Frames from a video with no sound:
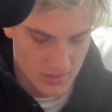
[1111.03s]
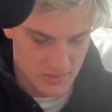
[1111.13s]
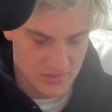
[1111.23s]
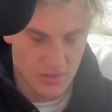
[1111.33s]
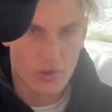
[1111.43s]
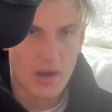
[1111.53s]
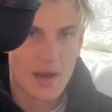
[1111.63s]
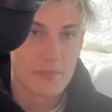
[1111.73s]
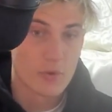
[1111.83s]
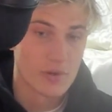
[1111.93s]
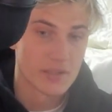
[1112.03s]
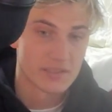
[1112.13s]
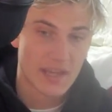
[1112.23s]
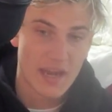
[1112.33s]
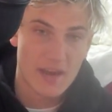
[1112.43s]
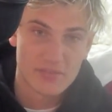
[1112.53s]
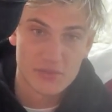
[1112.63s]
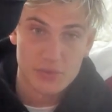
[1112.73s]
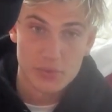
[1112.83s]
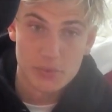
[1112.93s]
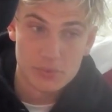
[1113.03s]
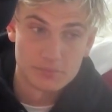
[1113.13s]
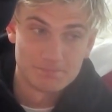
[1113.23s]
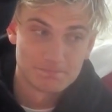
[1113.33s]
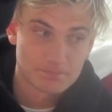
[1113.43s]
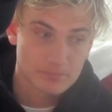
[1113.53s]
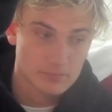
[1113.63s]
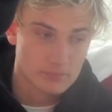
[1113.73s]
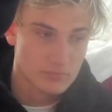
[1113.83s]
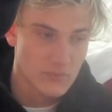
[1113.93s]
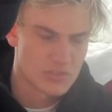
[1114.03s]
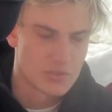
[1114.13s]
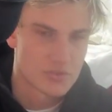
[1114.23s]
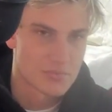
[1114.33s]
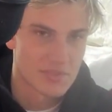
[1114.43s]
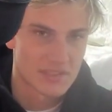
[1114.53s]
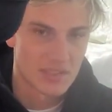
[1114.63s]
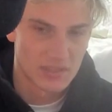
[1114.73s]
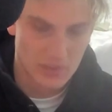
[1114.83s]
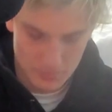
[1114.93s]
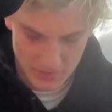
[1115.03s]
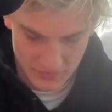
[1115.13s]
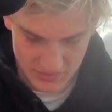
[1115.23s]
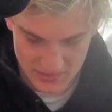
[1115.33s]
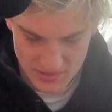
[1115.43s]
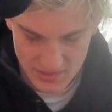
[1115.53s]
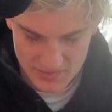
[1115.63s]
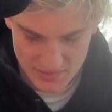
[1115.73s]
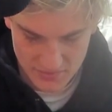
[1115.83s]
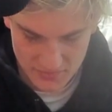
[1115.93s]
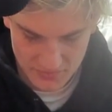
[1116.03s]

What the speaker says: So, I'm going to have to do a little bit of extensive